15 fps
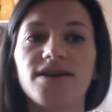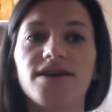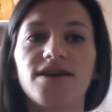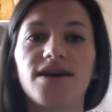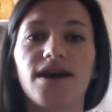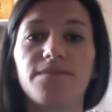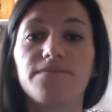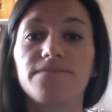
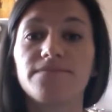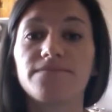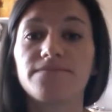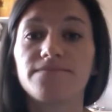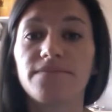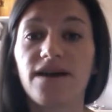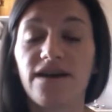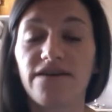
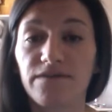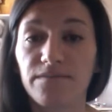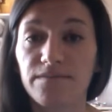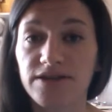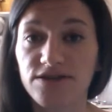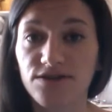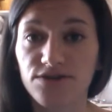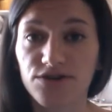I'm having my
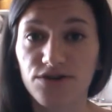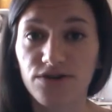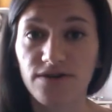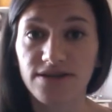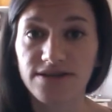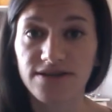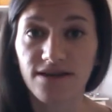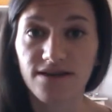surgery on
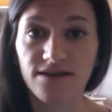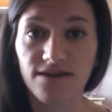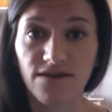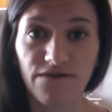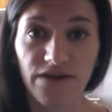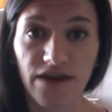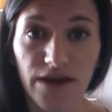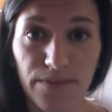the 2nd
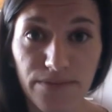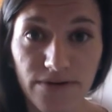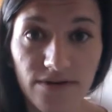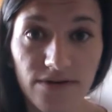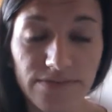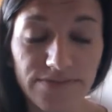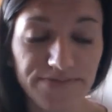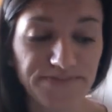of
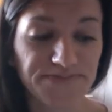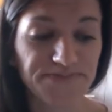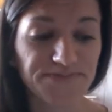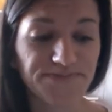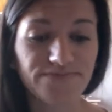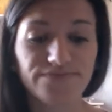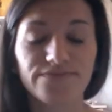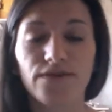April,
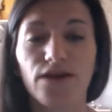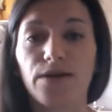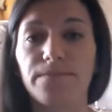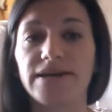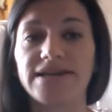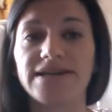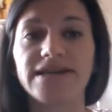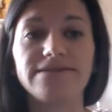on
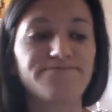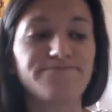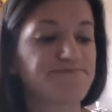Monday.